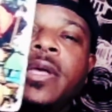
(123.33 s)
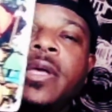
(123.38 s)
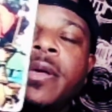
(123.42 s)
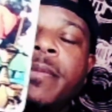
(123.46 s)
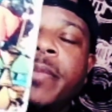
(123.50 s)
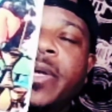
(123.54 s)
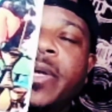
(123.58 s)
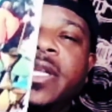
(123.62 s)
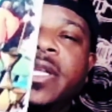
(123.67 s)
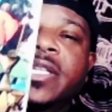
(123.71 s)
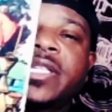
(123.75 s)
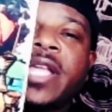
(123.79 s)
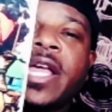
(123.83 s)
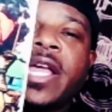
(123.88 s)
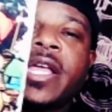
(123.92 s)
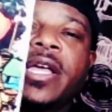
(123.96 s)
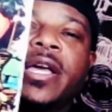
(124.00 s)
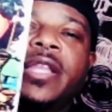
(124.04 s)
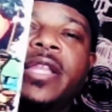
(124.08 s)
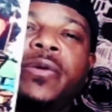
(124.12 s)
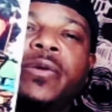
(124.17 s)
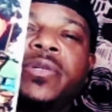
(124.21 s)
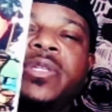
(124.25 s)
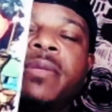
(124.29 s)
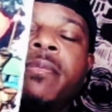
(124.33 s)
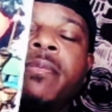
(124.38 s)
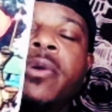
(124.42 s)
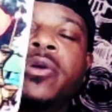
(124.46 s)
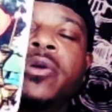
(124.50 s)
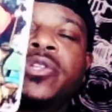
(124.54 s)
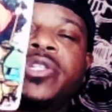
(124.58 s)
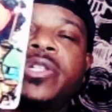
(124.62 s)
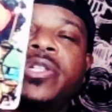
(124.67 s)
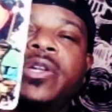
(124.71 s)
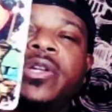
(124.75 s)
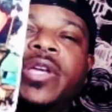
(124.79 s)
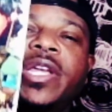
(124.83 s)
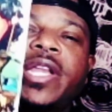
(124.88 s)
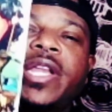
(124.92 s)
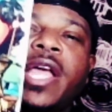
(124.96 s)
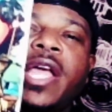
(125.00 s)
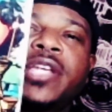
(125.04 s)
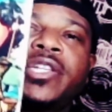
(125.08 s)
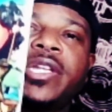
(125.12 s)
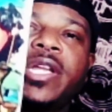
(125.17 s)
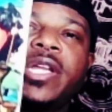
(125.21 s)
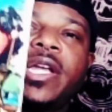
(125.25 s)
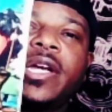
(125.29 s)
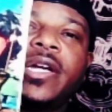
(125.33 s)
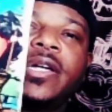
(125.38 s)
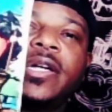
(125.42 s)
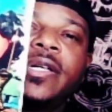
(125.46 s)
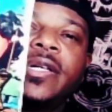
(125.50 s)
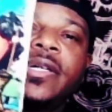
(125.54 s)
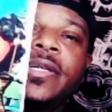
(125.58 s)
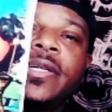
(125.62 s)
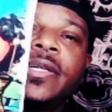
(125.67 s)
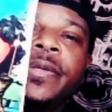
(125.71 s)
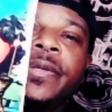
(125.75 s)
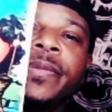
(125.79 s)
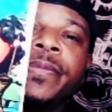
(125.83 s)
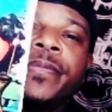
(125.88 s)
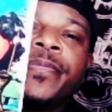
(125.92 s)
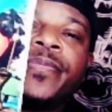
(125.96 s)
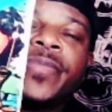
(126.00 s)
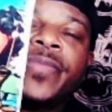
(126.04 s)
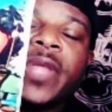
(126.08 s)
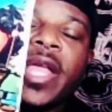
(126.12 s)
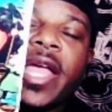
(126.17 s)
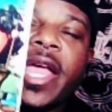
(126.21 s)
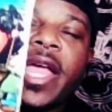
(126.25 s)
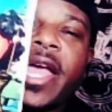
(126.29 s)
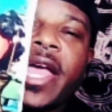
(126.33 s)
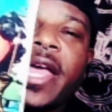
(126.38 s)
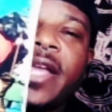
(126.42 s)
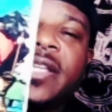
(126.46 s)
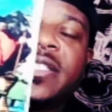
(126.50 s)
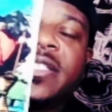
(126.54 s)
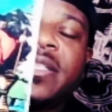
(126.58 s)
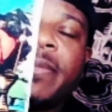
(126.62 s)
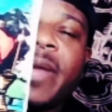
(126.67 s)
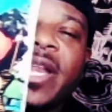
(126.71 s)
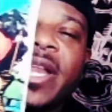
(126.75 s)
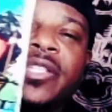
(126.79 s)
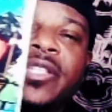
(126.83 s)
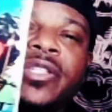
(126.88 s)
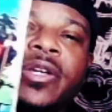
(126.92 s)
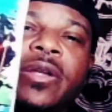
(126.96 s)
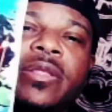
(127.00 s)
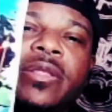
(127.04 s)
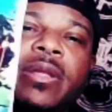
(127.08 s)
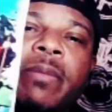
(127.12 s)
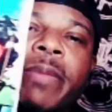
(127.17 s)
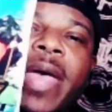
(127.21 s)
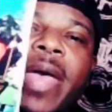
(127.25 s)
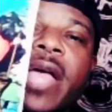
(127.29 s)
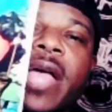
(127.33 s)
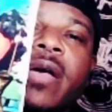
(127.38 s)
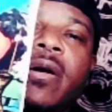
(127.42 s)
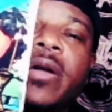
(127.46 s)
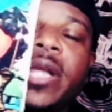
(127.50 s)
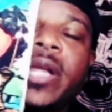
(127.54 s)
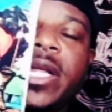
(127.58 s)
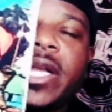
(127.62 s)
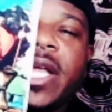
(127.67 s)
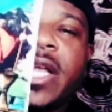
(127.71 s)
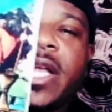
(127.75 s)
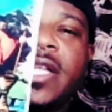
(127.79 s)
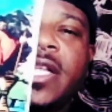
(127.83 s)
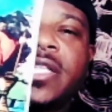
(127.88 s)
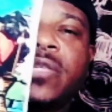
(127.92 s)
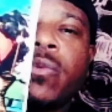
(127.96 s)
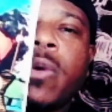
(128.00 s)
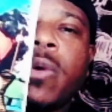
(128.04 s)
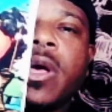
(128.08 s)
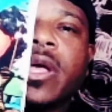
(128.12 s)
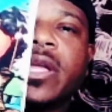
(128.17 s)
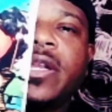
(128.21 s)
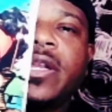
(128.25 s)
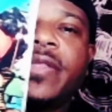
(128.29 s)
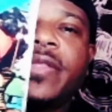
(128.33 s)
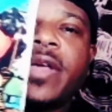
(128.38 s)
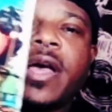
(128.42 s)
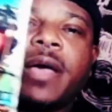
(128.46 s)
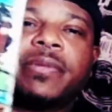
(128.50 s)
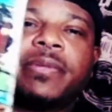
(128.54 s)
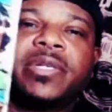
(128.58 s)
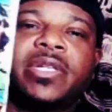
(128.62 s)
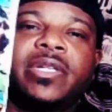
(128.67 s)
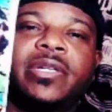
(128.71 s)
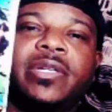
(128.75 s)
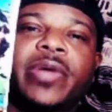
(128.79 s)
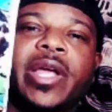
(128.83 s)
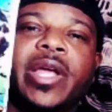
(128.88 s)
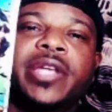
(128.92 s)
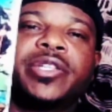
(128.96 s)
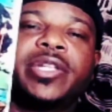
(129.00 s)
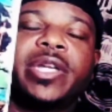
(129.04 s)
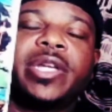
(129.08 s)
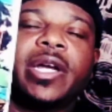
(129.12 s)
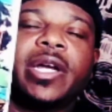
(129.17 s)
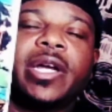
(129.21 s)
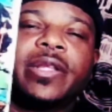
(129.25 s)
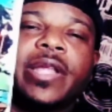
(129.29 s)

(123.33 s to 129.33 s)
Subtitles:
But it looks like there was an emotional connection here, and somebody has turned their back on it and is walking in the opposite direction here.